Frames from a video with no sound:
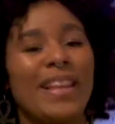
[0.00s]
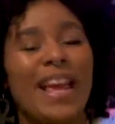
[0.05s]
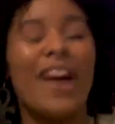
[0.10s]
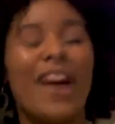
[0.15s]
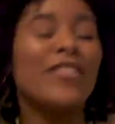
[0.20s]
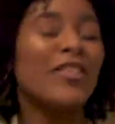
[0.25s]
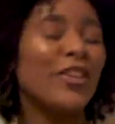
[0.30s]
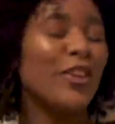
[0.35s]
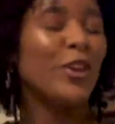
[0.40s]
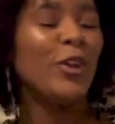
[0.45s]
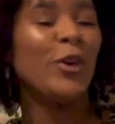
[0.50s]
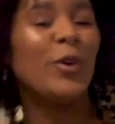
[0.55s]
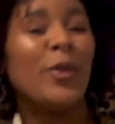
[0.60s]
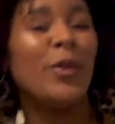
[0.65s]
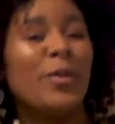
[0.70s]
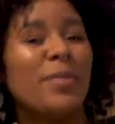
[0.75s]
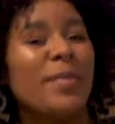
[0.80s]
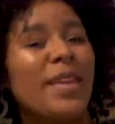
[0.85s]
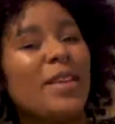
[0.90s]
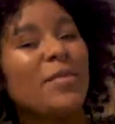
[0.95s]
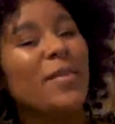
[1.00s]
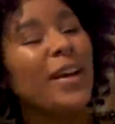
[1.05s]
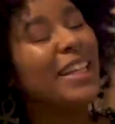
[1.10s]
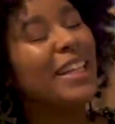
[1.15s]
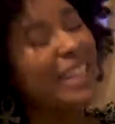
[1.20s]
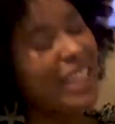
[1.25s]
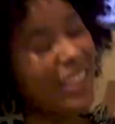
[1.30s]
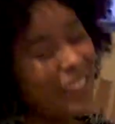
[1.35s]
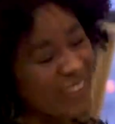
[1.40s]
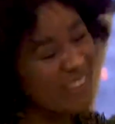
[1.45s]
the afternoon with me in my
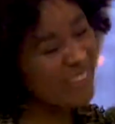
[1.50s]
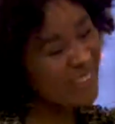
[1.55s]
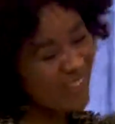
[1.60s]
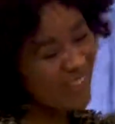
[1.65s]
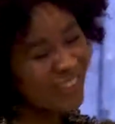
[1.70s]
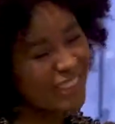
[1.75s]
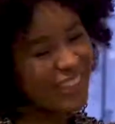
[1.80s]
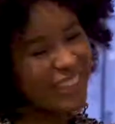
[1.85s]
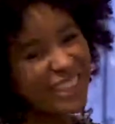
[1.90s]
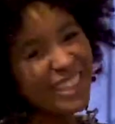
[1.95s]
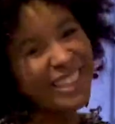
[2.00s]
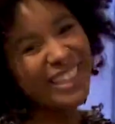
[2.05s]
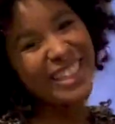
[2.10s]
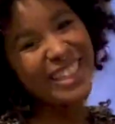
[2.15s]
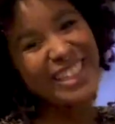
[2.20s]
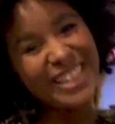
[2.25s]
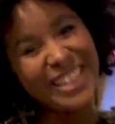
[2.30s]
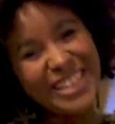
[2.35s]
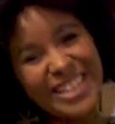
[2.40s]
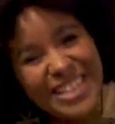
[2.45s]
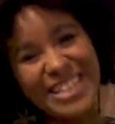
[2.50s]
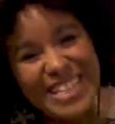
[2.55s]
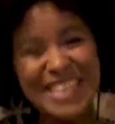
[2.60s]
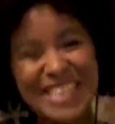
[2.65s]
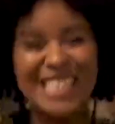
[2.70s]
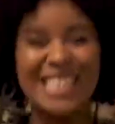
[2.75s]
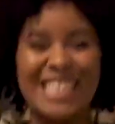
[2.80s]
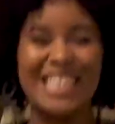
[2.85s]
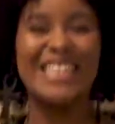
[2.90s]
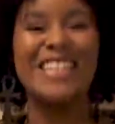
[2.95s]
living quarters.
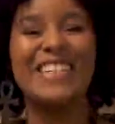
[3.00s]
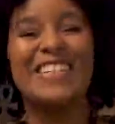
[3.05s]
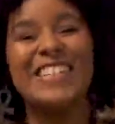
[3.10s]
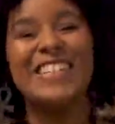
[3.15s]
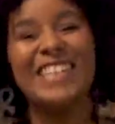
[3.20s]
I'll see you